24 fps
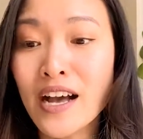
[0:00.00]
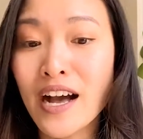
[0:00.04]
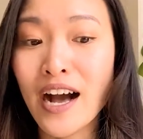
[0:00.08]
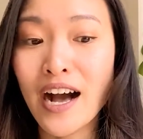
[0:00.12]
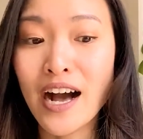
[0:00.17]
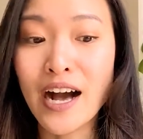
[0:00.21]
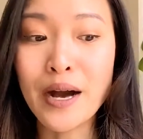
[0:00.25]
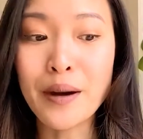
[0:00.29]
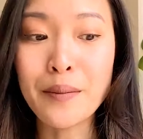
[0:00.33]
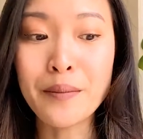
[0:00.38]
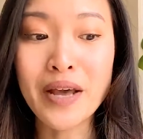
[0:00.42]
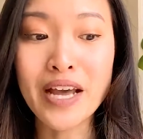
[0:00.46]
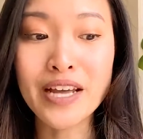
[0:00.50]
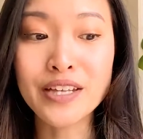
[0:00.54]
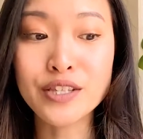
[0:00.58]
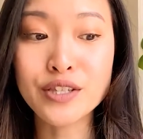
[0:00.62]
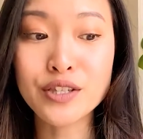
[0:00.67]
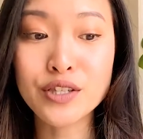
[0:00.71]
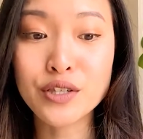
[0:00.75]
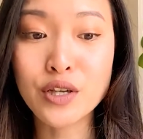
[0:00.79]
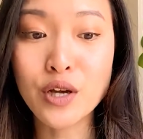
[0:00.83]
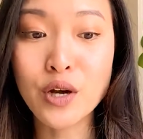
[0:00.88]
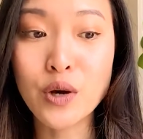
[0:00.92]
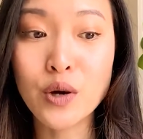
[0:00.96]

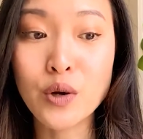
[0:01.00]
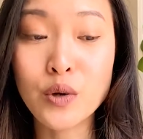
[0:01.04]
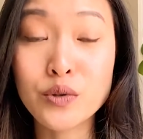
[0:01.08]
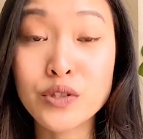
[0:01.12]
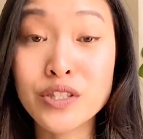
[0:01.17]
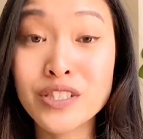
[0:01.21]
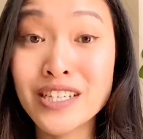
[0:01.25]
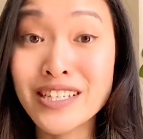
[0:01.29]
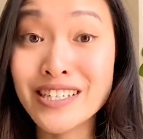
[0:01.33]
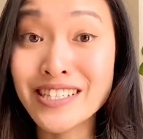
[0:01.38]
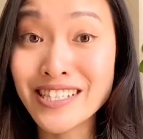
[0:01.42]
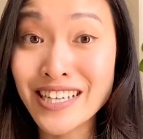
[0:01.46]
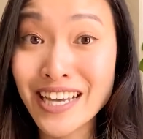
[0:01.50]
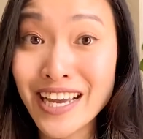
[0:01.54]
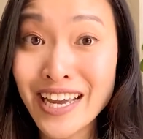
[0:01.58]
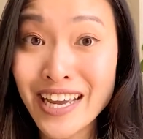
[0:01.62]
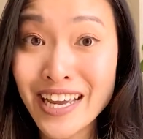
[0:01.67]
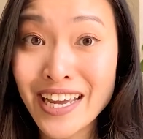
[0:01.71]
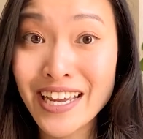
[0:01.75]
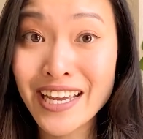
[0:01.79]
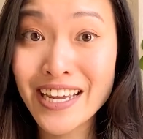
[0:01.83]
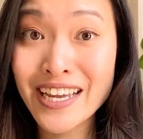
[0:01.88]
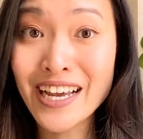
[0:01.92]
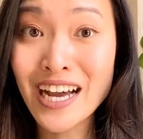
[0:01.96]
And so
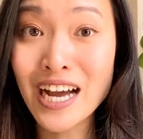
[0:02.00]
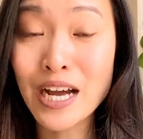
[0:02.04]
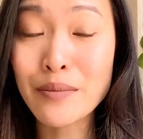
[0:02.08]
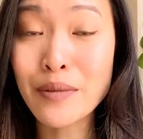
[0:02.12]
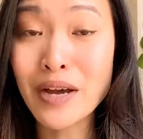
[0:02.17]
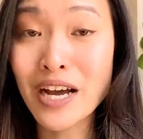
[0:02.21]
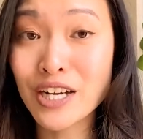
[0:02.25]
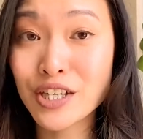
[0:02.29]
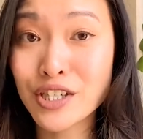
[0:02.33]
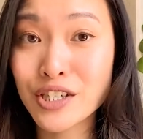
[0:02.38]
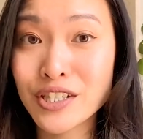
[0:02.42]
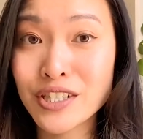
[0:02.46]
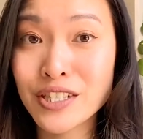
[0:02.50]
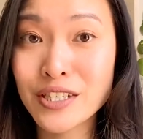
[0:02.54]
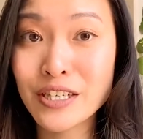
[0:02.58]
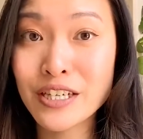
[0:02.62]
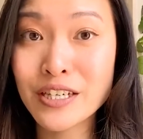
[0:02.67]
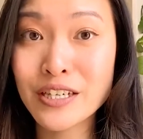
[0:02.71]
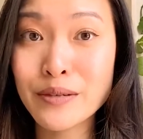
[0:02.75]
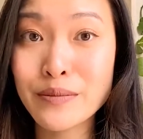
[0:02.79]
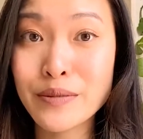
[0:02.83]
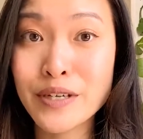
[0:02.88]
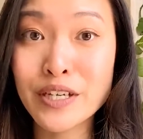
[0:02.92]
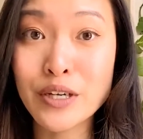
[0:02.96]
today I'm actually
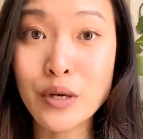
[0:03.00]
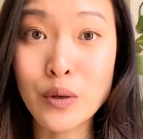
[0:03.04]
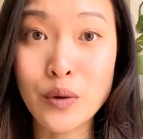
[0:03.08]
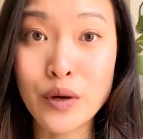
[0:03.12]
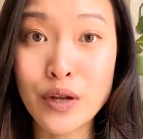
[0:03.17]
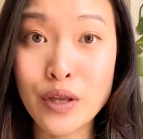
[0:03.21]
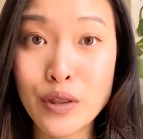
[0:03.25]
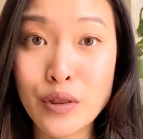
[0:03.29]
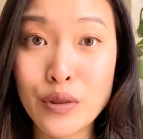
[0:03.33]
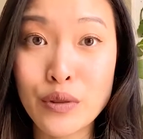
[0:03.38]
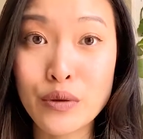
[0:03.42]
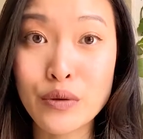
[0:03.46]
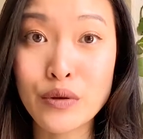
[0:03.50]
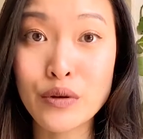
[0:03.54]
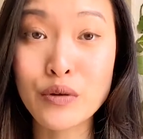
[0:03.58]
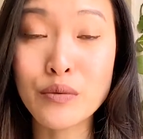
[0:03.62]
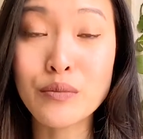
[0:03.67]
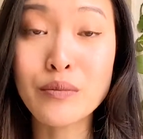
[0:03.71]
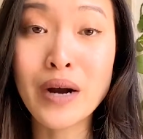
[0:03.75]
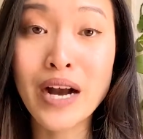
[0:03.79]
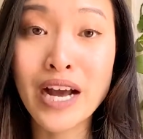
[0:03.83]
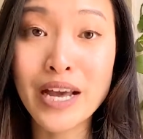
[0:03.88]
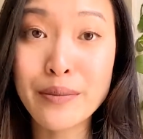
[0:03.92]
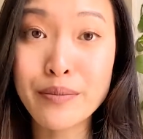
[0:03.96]
going to be going through
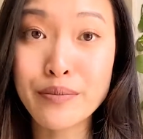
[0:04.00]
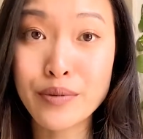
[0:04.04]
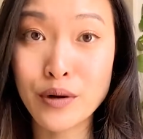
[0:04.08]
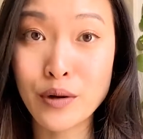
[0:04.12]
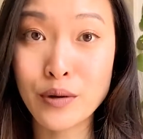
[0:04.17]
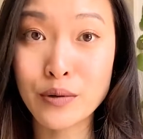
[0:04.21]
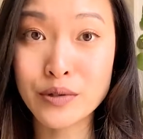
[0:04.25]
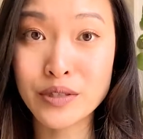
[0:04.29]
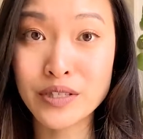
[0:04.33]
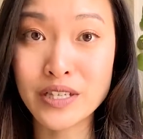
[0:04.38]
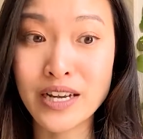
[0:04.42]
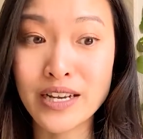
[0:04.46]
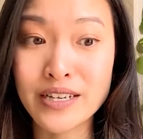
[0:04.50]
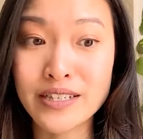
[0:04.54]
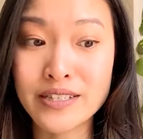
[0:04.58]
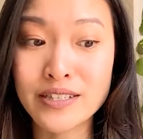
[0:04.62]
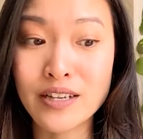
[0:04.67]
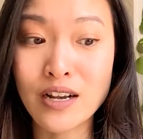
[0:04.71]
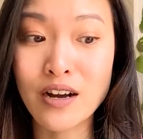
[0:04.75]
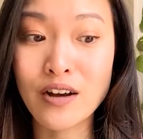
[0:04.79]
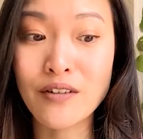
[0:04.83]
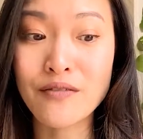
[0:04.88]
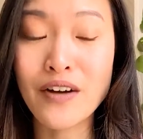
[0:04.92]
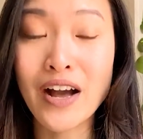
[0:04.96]
my process
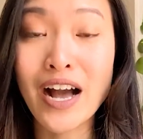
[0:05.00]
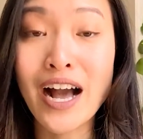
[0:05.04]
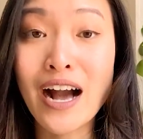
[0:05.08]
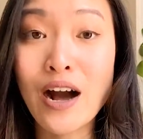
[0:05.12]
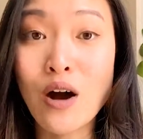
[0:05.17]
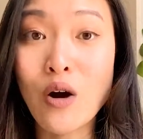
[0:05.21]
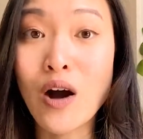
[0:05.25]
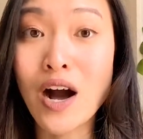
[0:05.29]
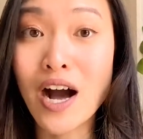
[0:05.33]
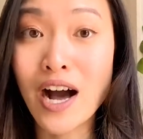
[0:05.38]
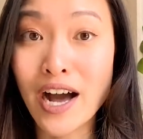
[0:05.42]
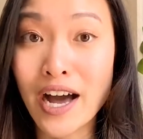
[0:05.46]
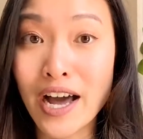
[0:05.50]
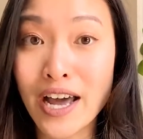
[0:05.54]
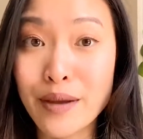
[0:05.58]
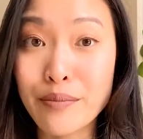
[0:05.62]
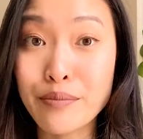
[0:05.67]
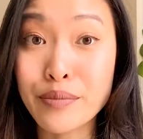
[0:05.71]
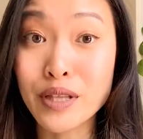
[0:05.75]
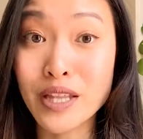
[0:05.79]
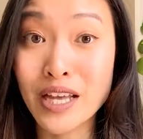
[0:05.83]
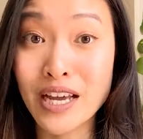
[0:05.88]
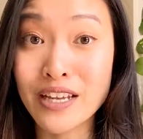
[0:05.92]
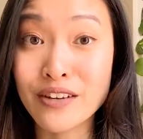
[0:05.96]
of how I
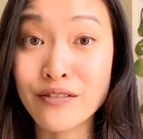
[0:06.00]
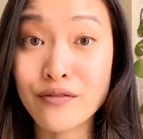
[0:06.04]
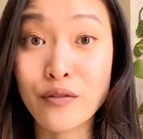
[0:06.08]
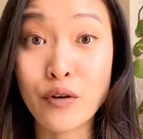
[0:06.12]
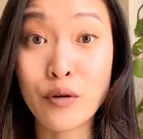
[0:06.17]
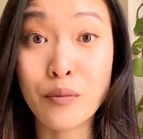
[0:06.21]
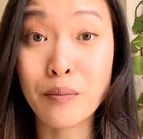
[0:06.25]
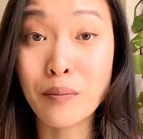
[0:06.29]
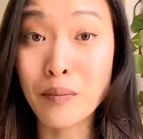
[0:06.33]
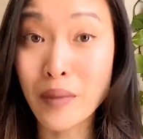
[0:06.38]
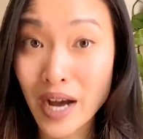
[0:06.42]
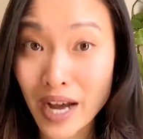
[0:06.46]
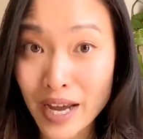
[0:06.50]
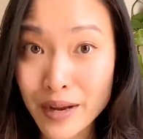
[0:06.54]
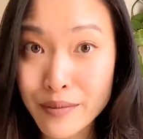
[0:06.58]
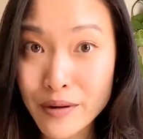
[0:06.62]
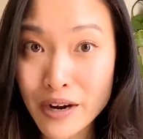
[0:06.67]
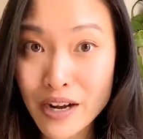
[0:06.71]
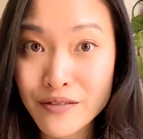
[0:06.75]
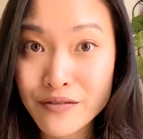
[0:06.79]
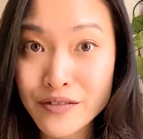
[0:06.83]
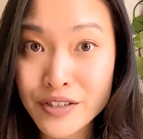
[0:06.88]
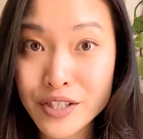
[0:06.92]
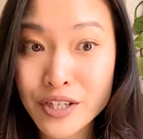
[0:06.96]
plan for my
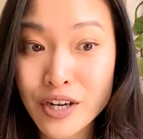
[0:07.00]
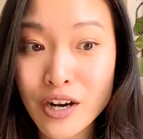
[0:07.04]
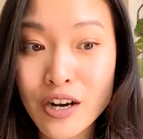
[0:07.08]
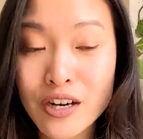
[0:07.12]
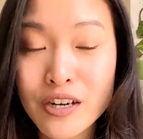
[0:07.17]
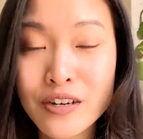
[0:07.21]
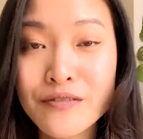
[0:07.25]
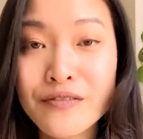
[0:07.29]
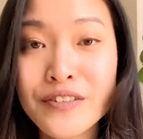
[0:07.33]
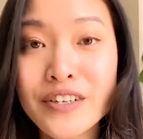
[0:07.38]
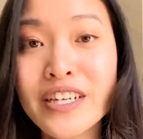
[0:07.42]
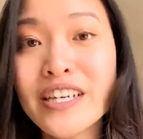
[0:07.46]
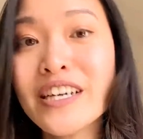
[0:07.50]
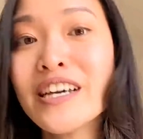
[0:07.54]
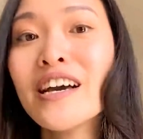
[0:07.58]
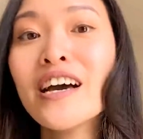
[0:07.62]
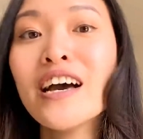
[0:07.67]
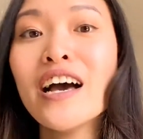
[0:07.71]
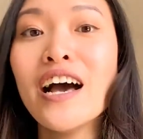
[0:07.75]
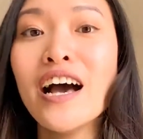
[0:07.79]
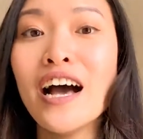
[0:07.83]
brand photography,